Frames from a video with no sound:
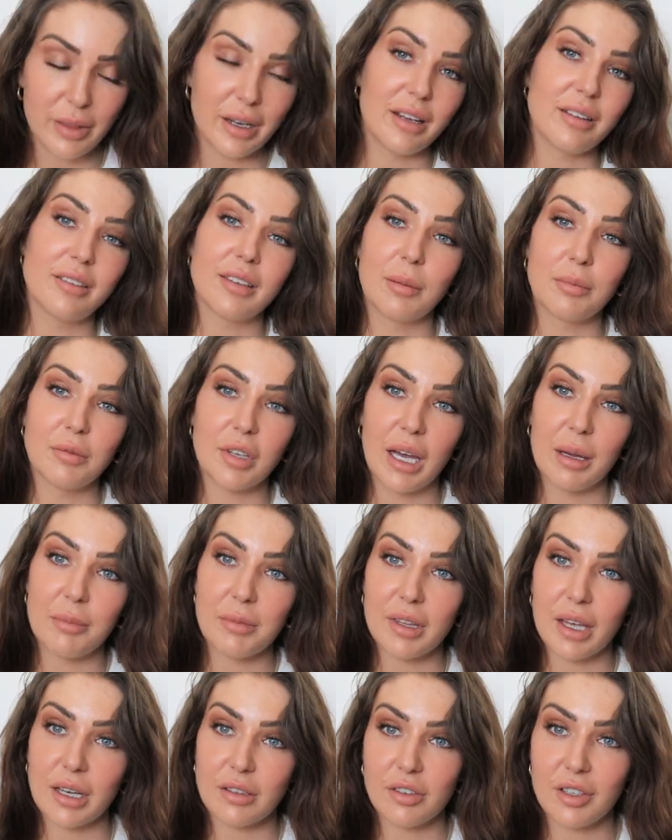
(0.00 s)
that I
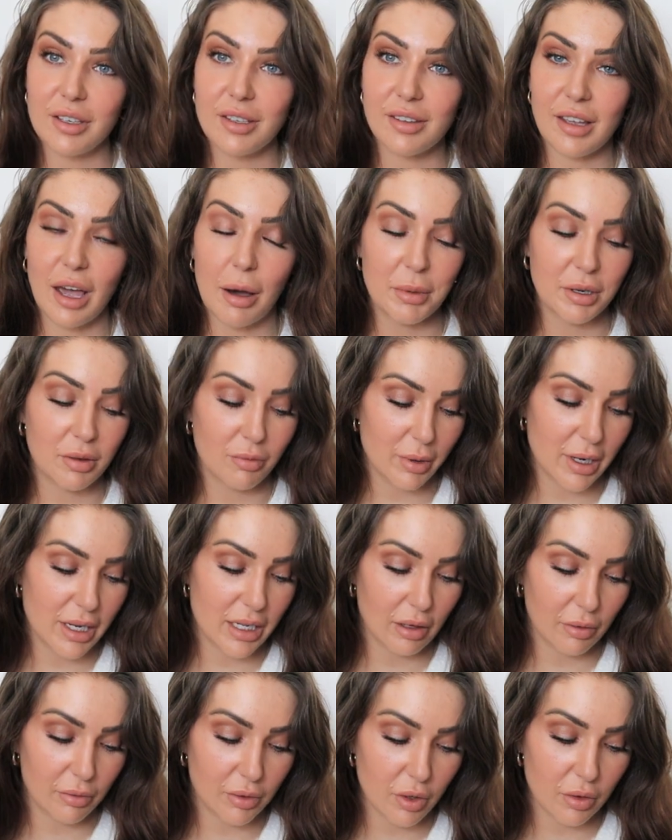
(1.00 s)
sometimes like to just come and
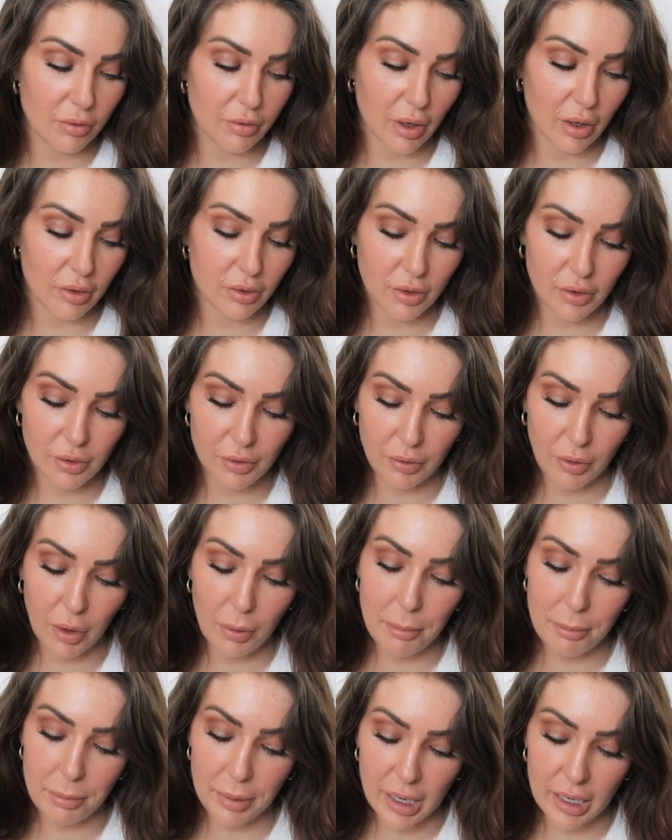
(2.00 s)
read a few verses
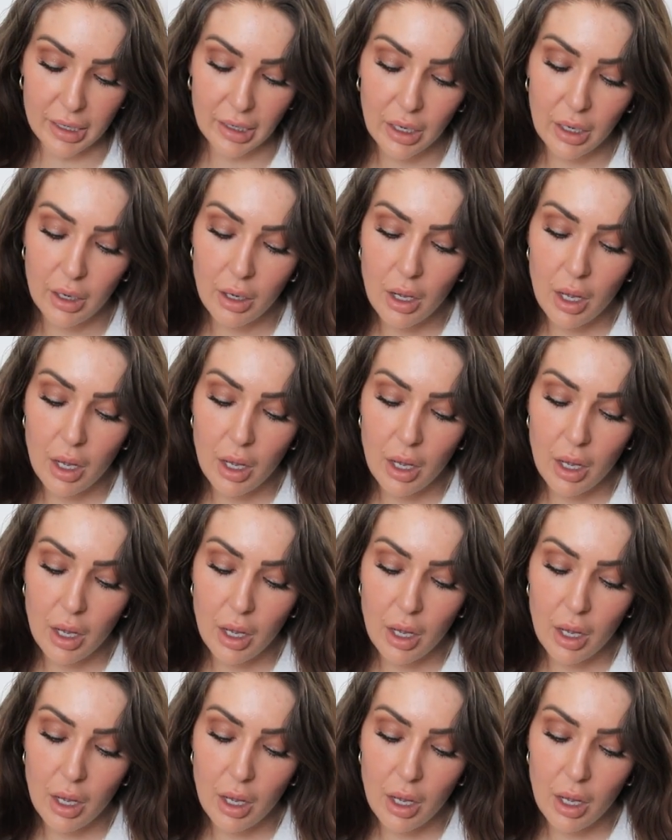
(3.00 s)
from. But